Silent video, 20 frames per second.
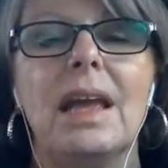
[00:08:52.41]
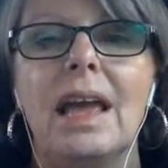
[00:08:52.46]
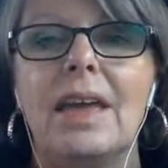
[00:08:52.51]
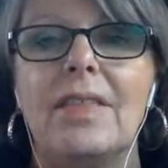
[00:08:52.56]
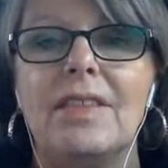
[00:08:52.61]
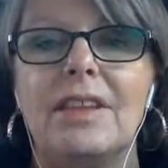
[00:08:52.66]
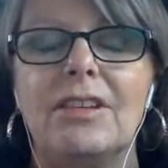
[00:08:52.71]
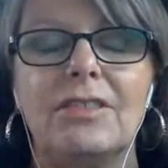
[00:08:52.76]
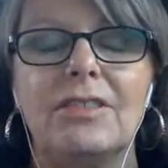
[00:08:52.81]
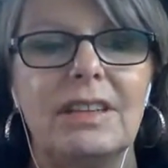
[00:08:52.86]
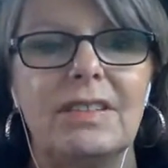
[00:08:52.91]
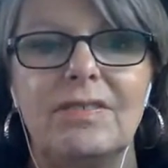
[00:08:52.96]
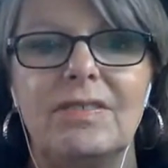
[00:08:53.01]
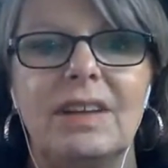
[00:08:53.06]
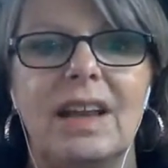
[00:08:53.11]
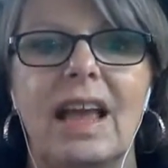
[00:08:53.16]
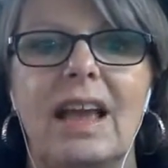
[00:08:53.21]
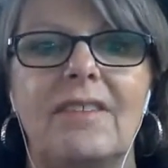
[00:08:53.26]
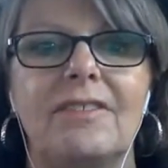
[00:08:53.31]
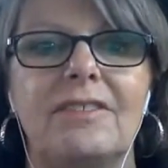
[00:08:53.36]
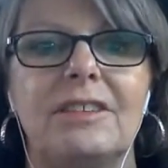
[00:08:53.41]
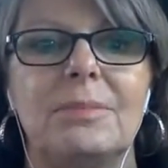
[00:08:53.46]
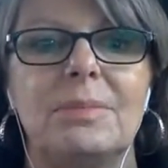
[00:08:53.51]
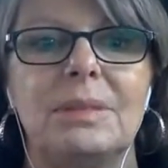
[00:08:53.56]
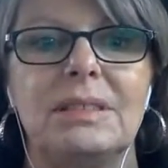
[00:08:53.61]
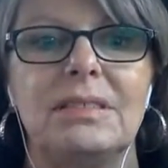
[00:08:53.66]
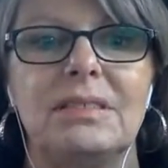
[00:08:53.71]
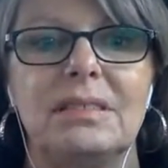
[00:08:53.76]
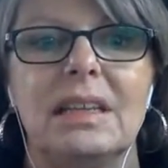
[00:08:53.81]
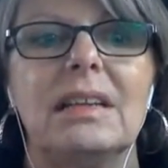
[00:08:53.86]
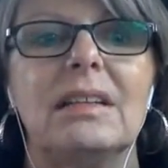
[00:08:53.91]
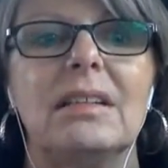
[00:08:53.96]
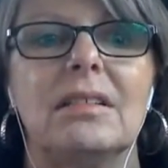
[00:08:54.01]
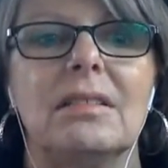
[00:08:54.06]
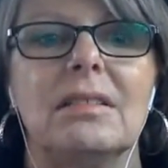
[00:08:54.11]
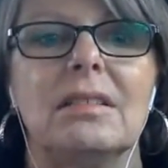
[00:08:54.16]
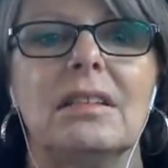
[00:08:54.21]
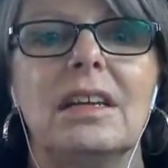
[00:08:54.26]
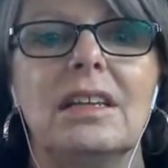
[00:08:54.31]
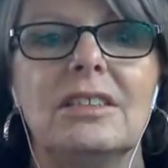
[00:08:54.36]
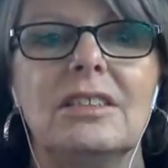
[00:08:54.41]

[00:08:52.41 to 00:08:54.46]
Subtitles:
And they don't even have to be single,